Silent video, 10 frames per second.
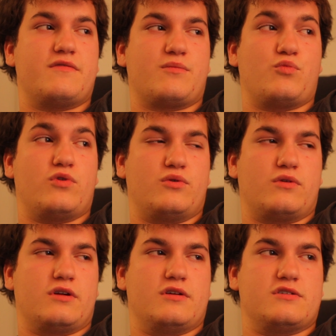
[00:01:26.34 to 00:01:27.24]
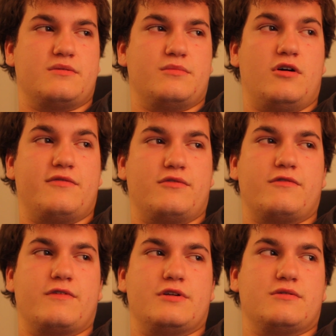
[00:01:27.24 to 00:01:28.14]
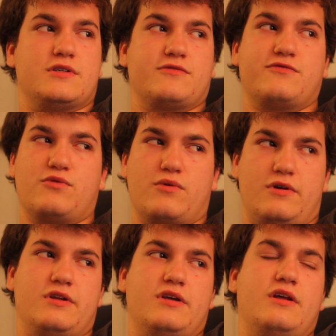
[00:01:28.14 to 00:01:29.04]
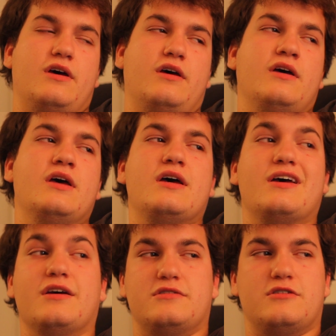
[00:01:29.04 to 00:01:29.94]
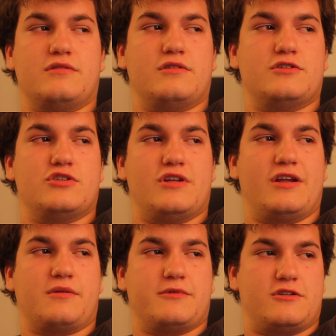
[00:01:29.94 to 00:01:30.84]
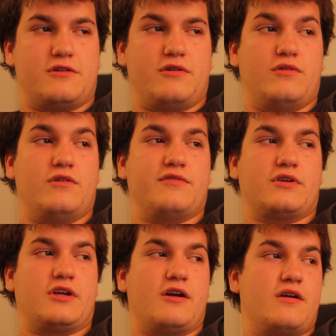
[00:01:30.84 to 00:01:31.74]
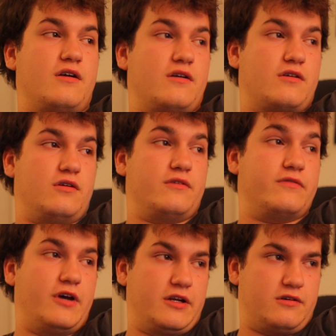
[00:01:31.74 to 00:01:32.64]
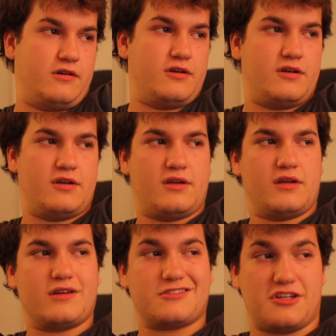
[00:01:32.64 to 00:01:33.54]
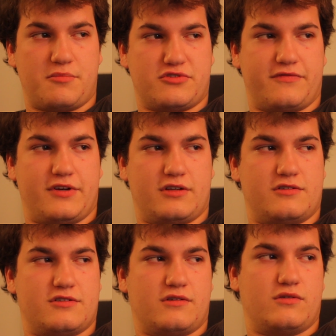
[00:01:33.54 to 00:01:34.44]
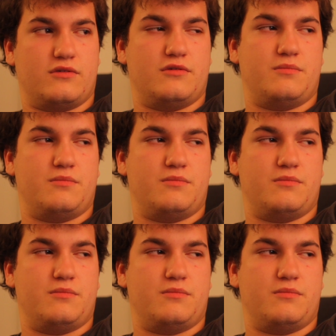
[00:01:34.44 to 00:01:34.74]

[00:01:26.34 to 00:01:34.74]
from one organism, often referred to as a foreign DNA, into the genetic material of a carrier called a vector. Examples of vectors include